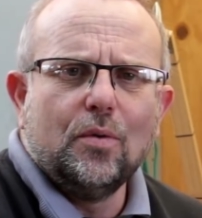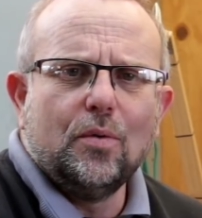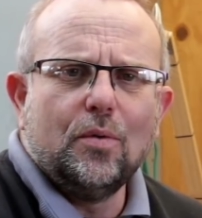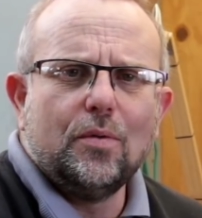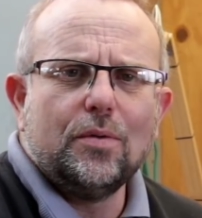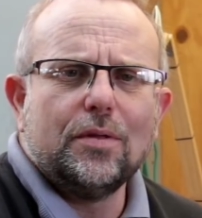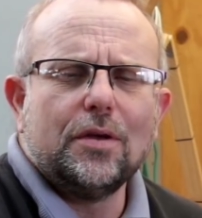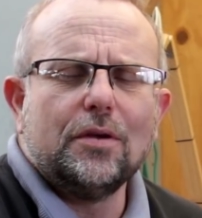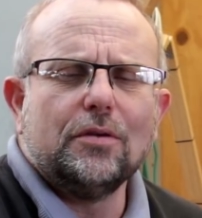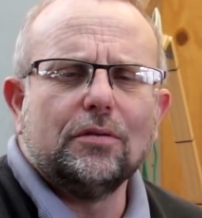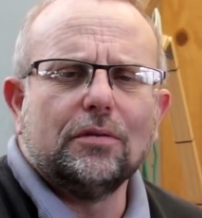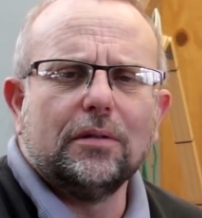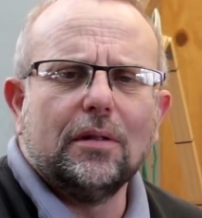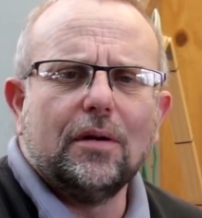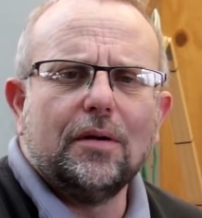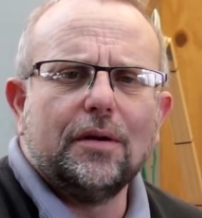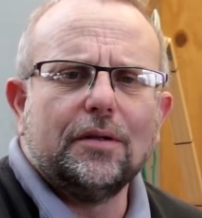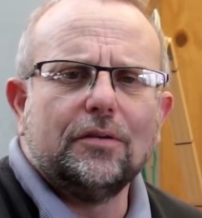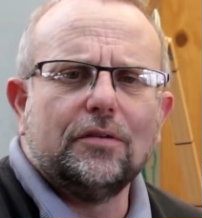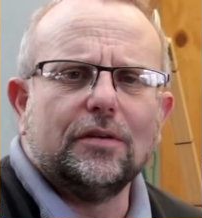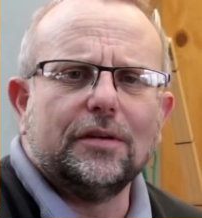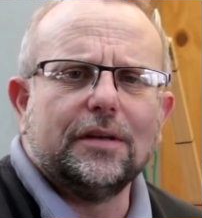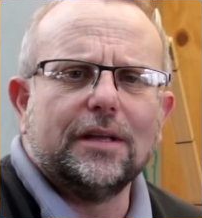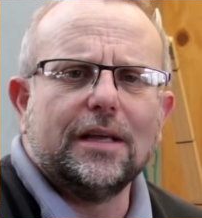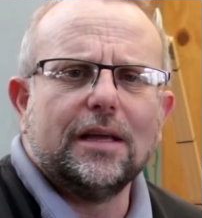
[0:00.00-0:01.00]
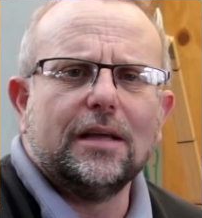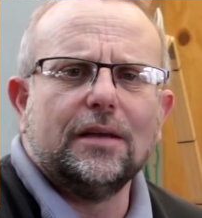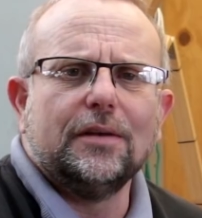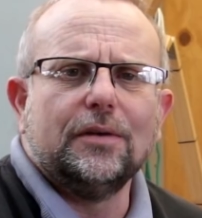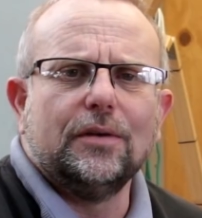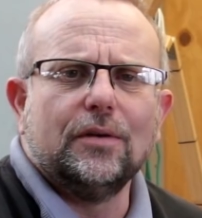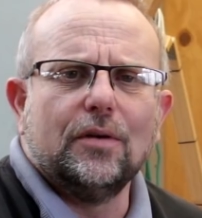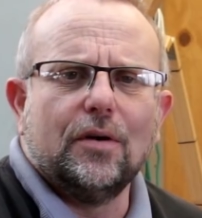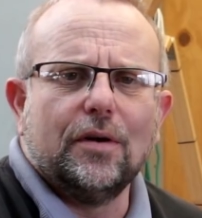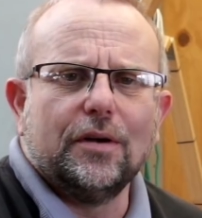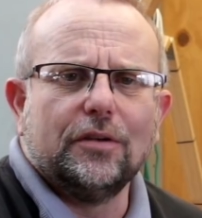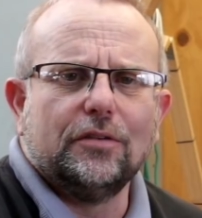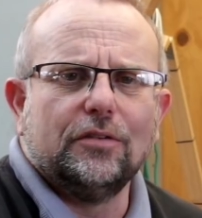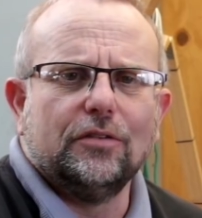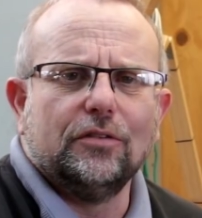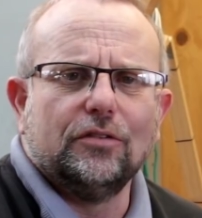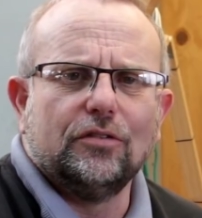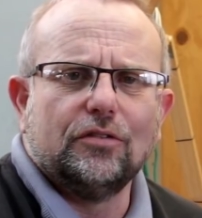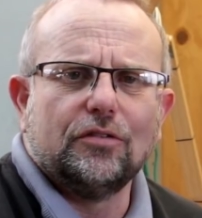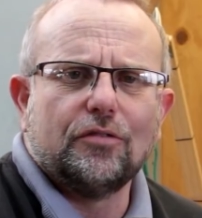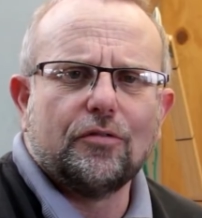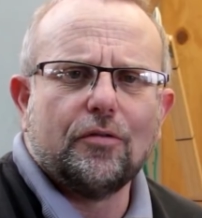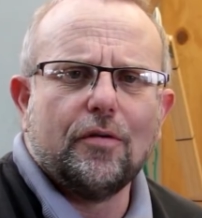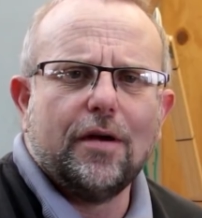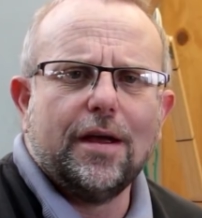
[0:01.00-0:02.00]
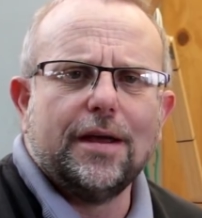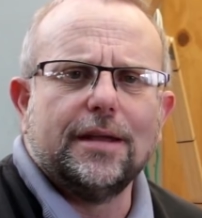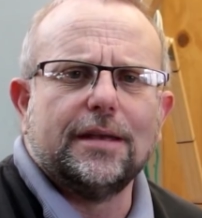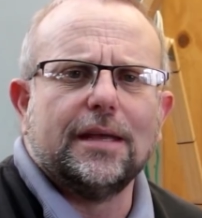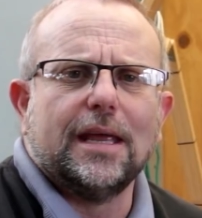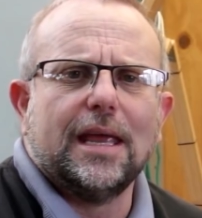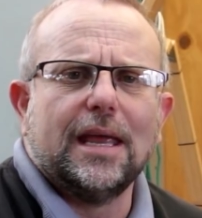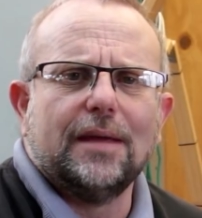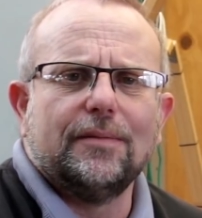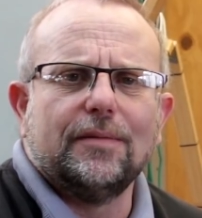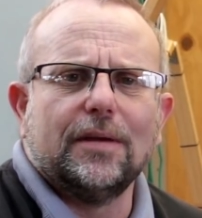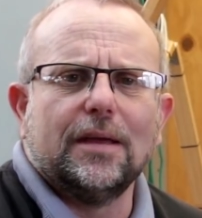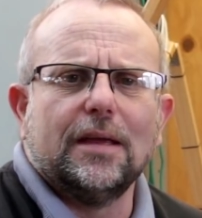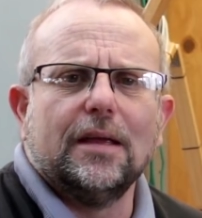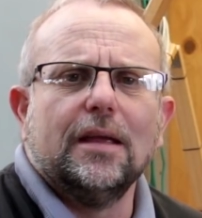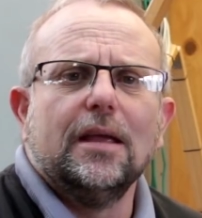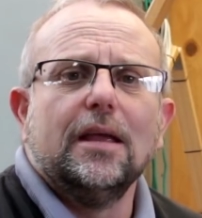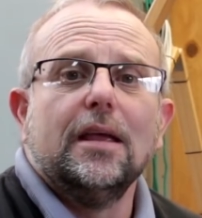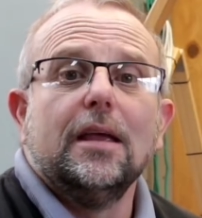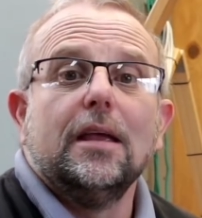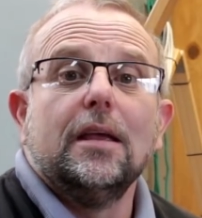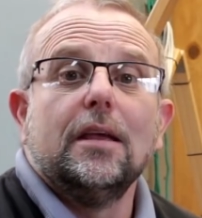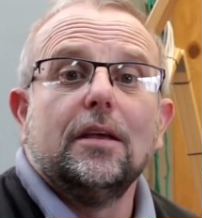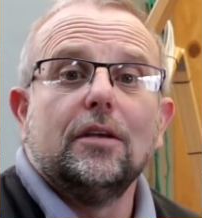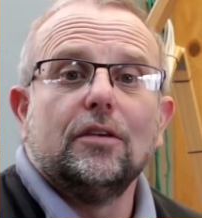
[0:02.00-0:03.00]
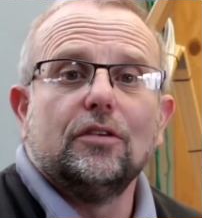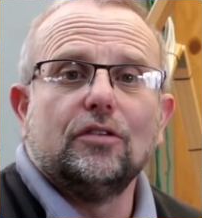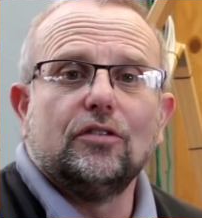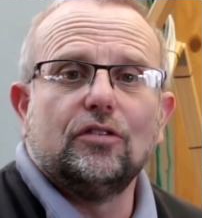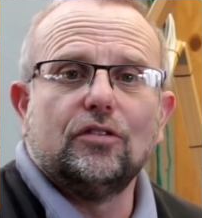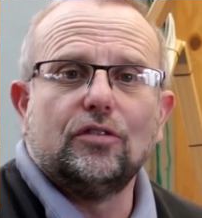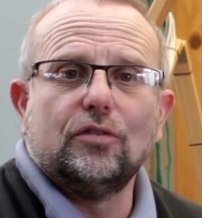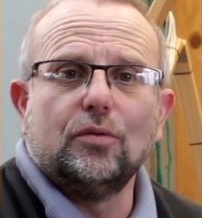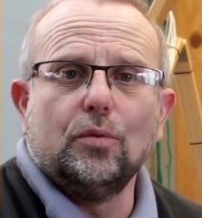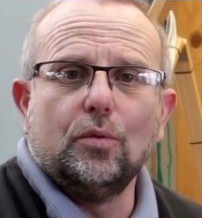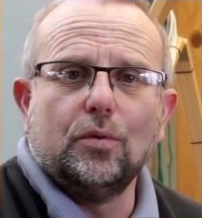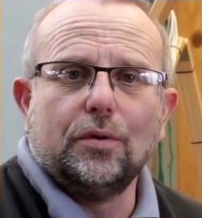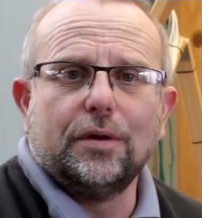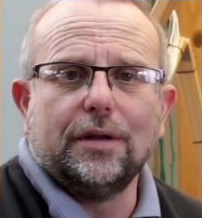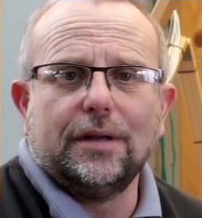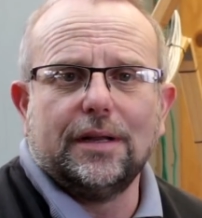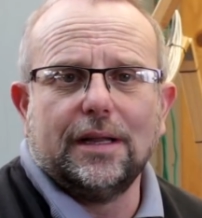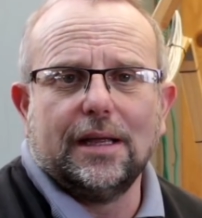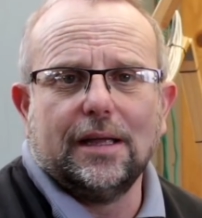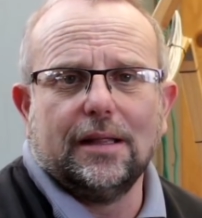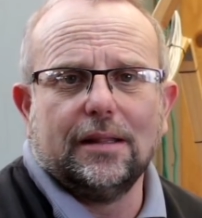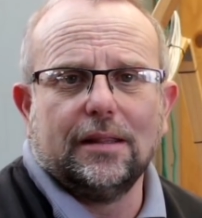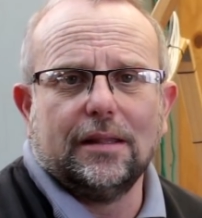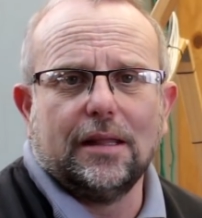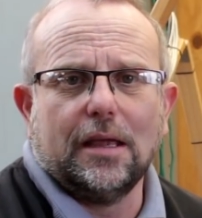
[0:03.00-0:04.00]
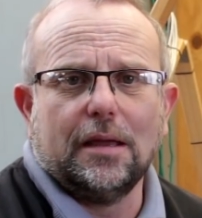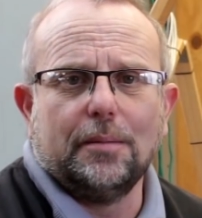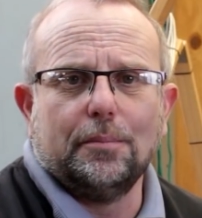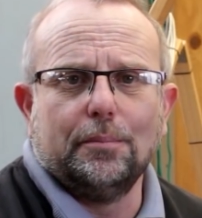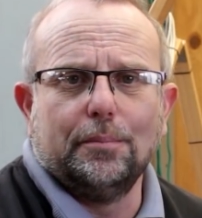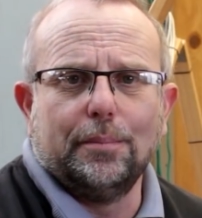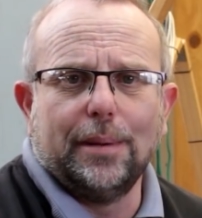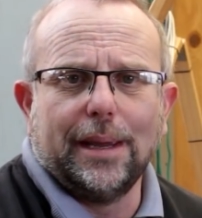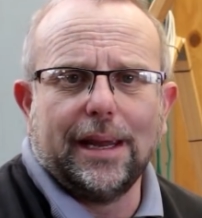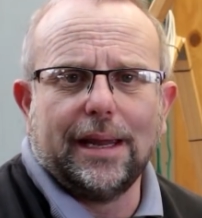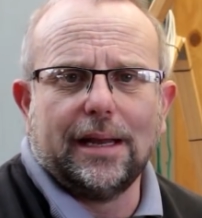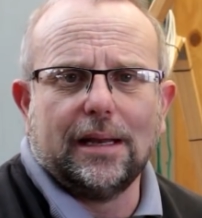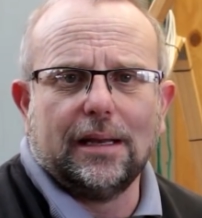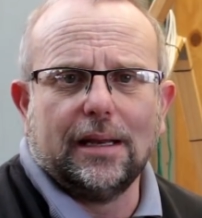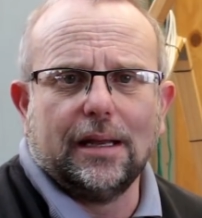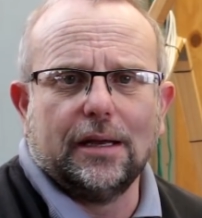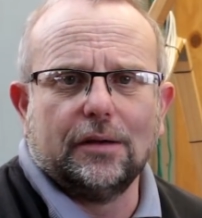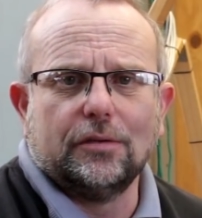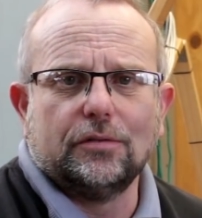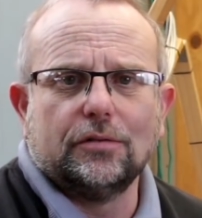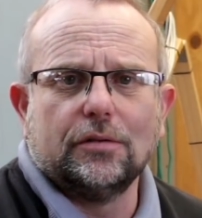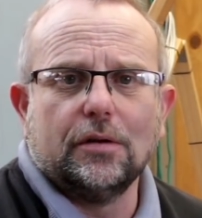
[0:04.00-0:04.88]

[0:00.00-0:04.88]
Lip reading: All those lines are now nice and straight, having sorted out that backlash.